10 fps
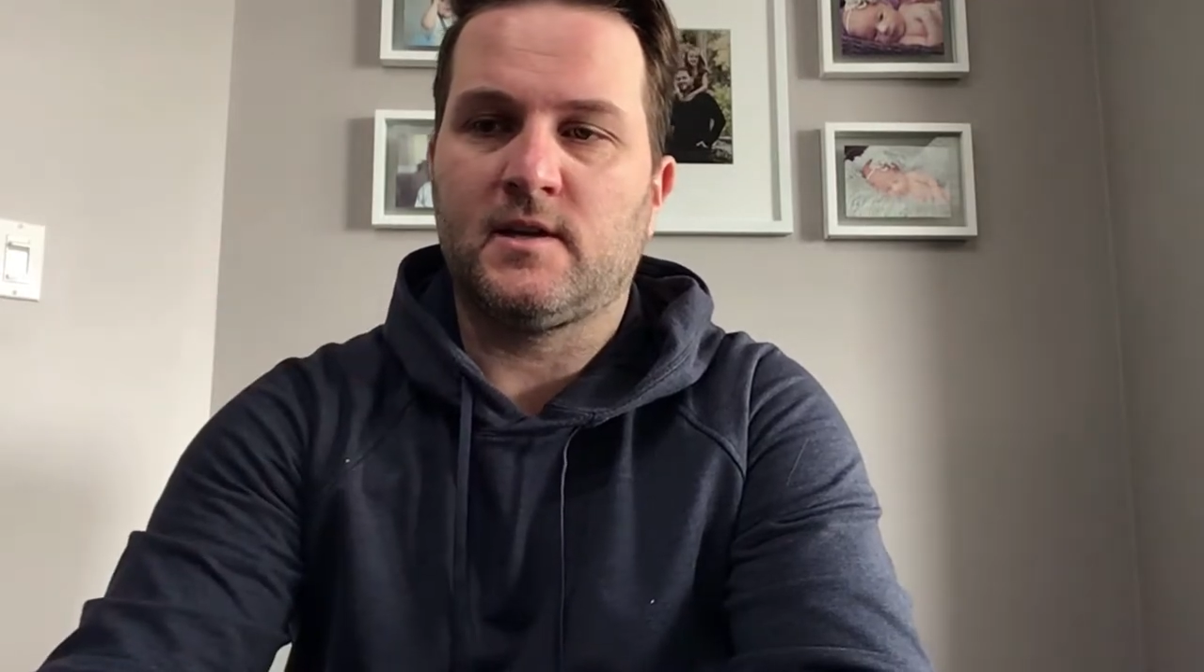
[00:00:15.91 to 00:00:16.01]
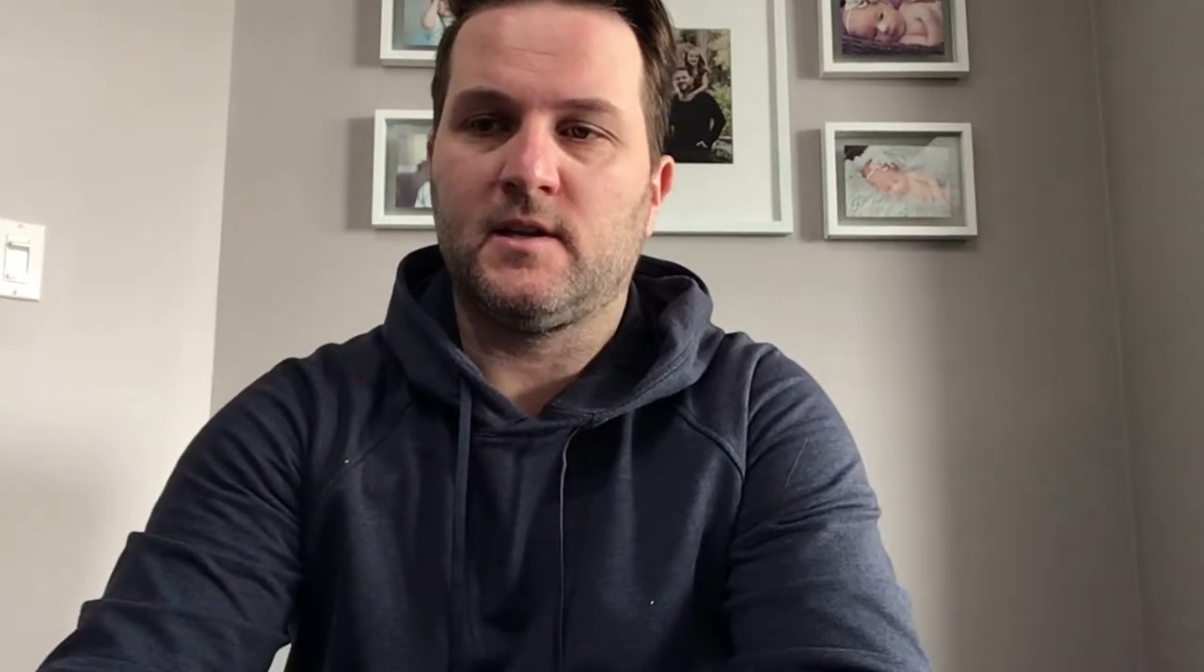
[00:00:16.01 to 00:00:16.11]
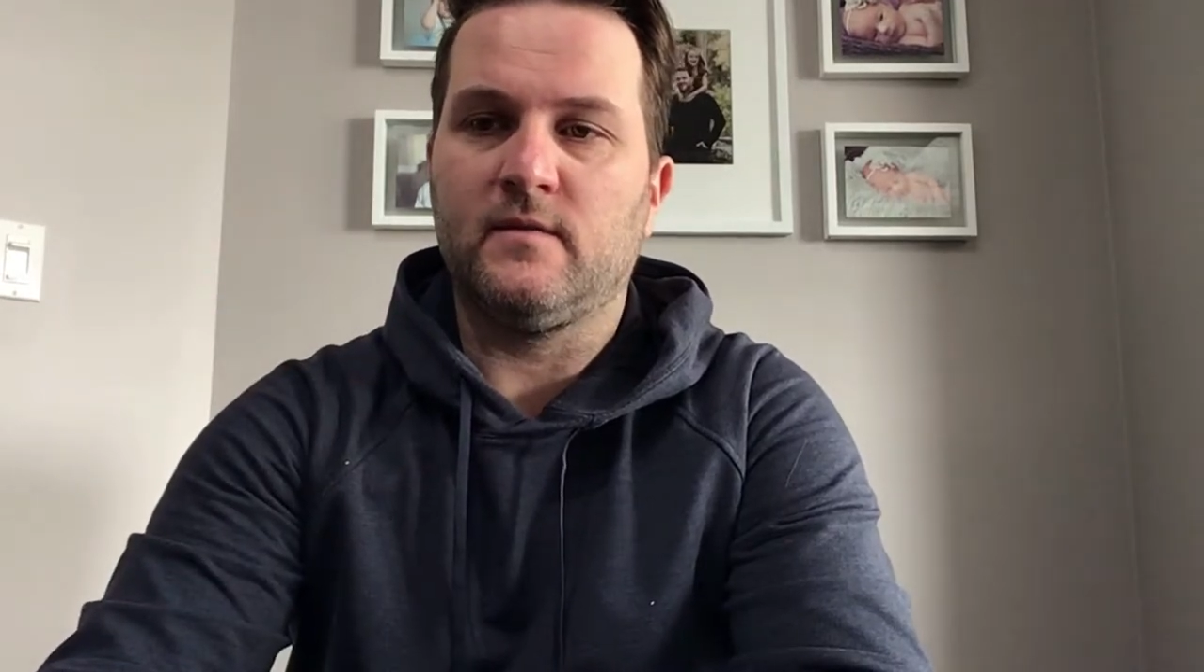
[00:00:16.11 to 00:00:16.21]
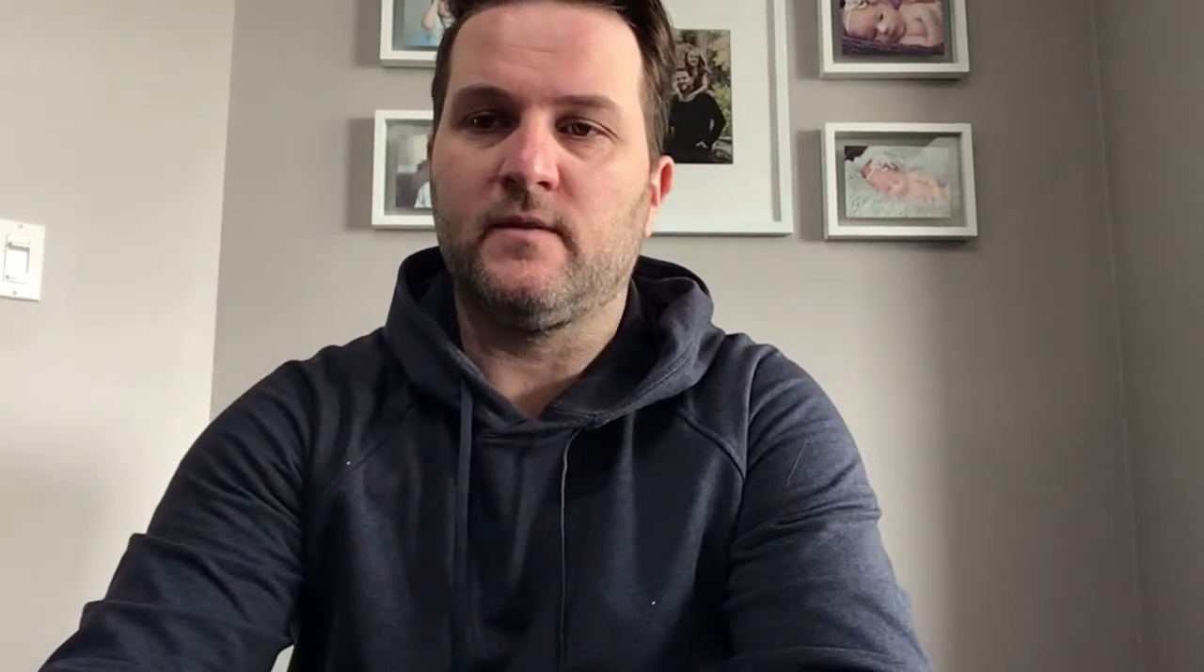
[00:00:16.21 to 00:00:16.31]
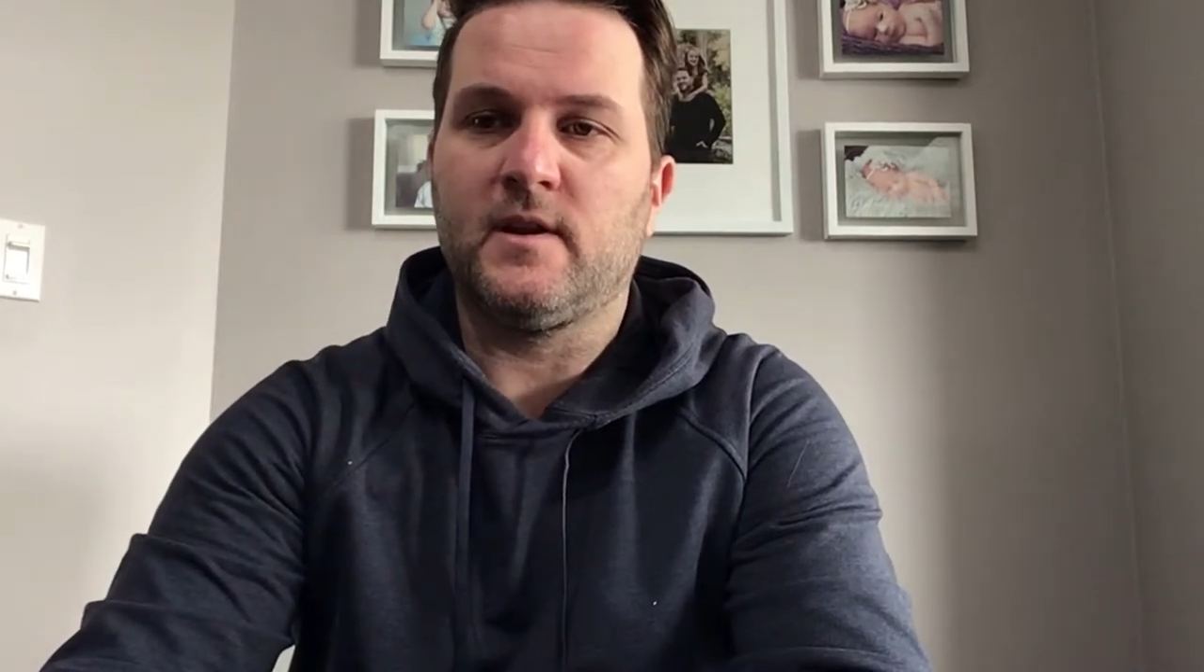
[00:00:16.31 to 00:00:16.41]
to
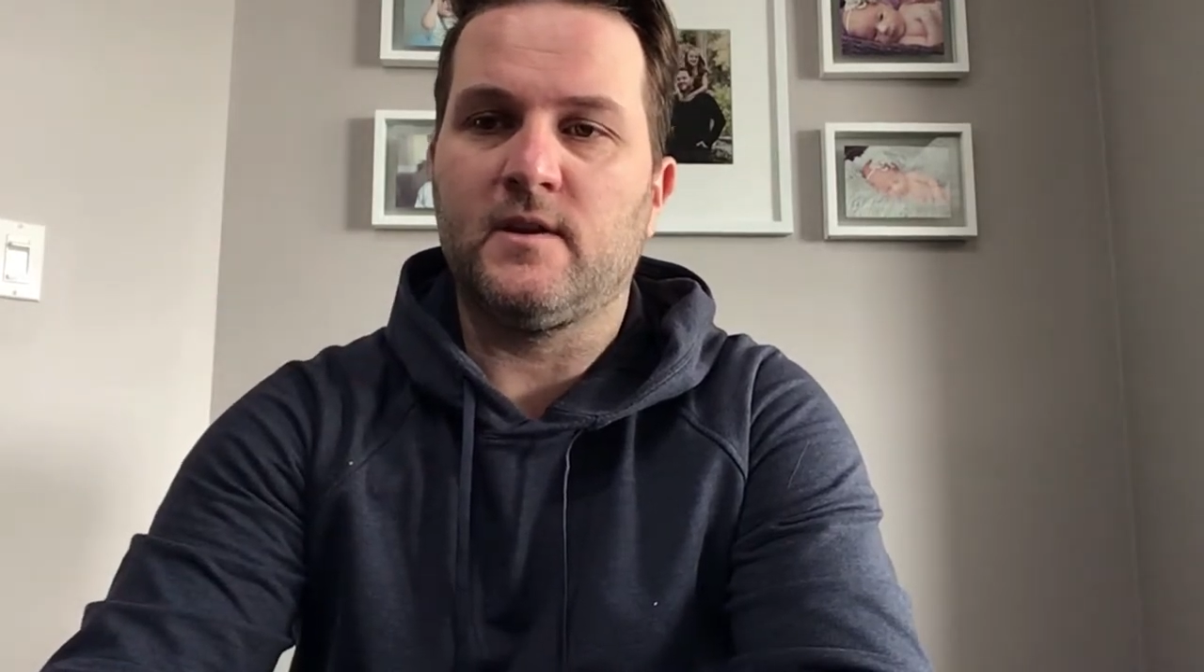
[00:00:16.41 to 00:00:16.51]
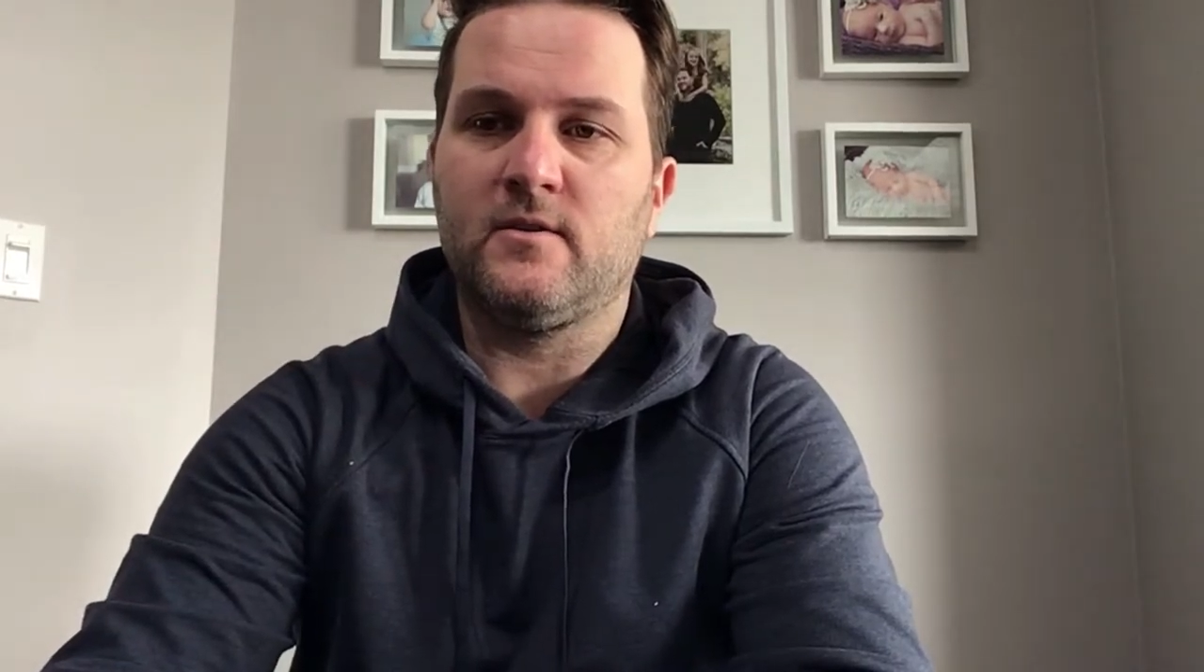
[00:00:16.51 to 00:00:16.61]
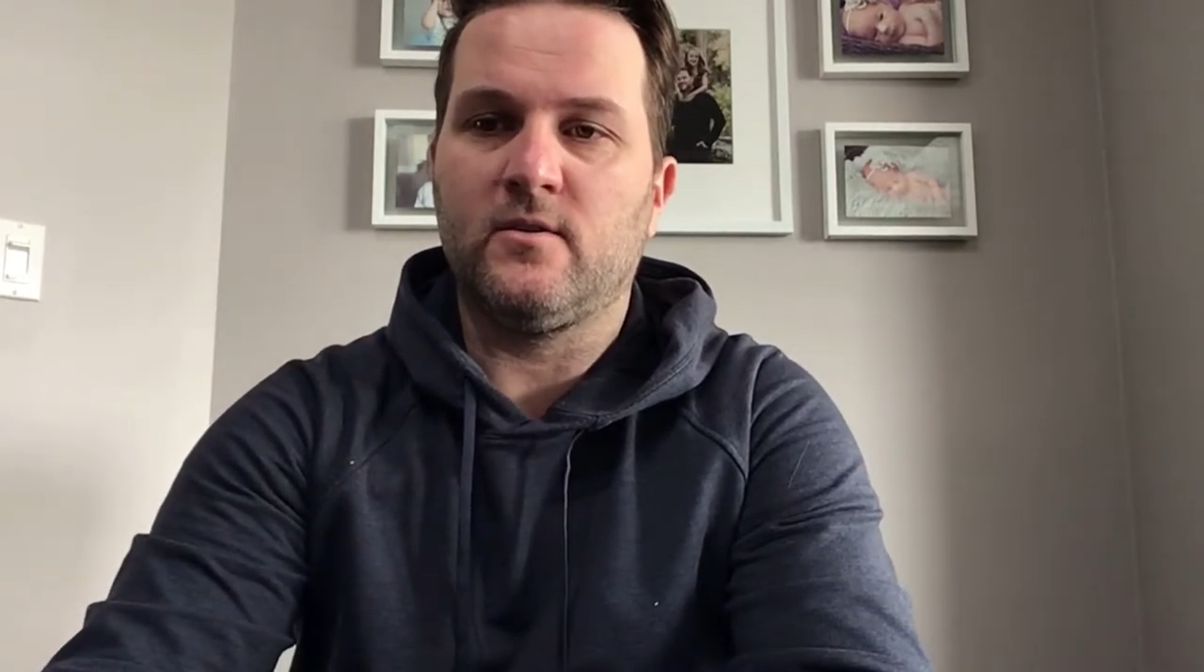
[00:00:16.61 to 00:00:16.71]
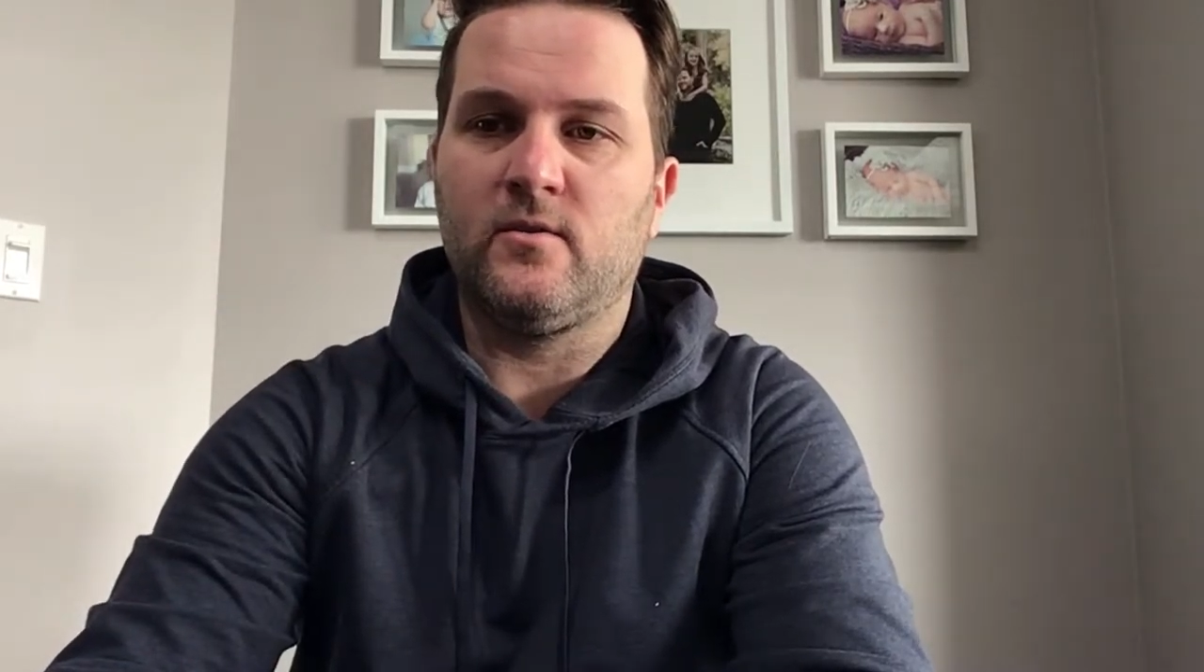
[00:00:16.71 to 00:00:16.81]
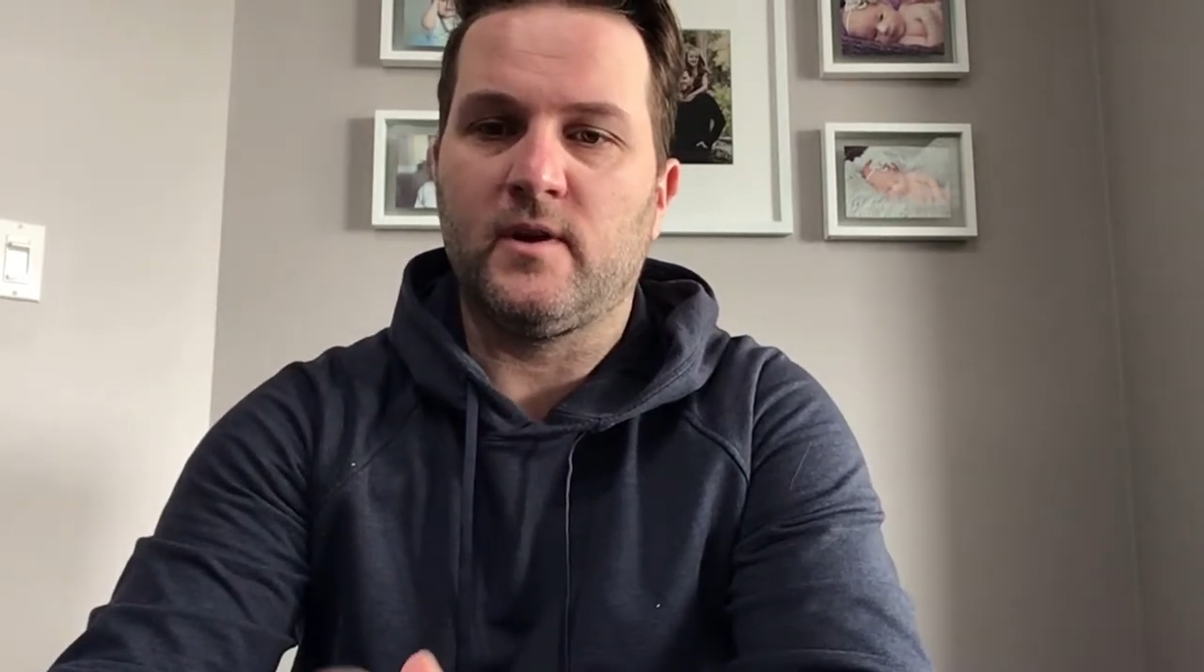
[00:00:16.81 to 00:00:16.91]
the video